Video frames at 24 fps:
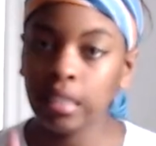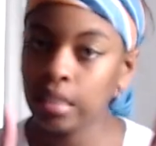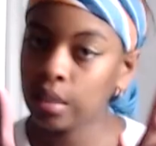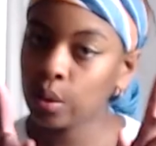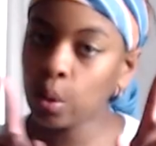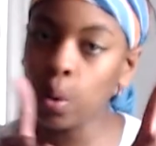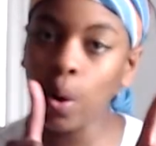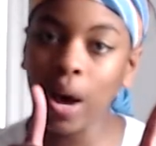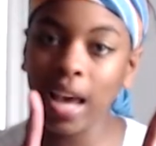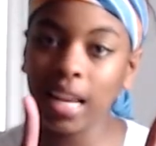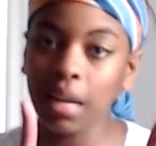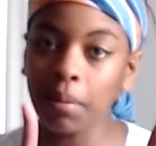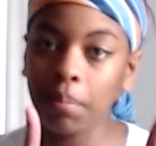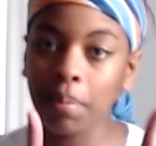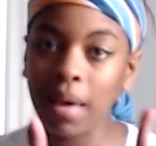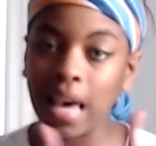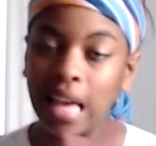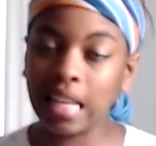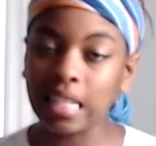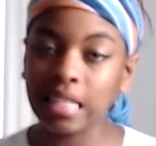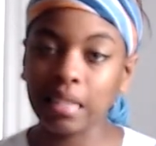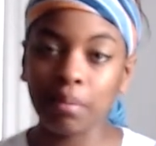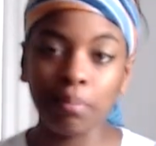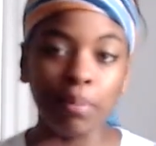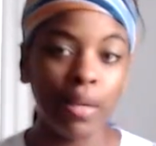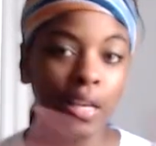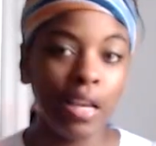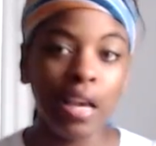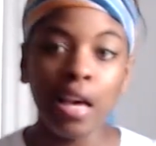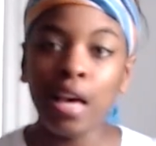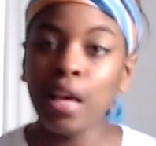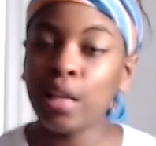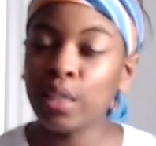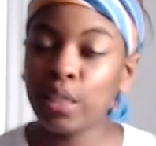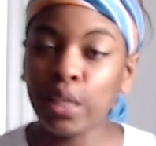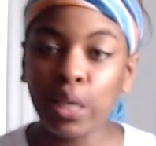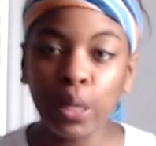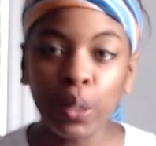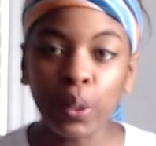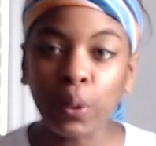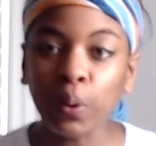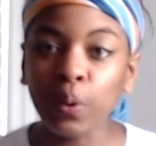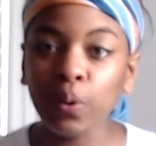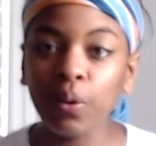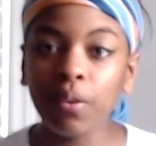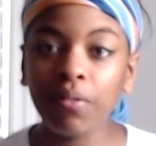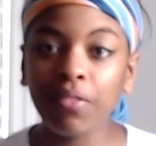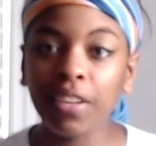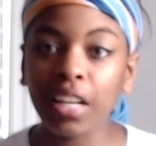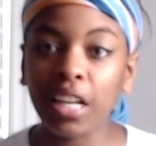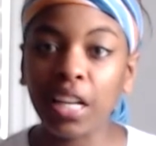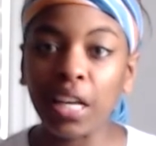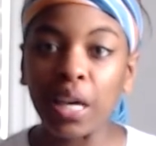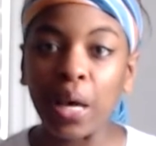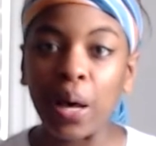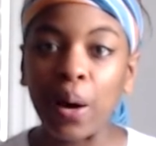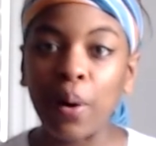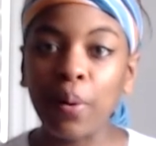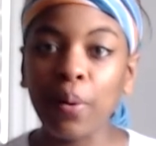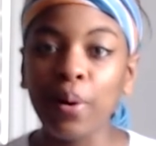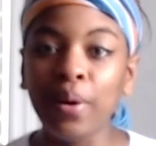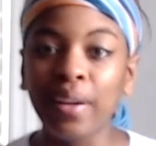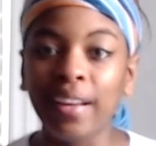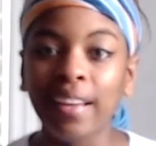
Quite a bit. Did a whole video.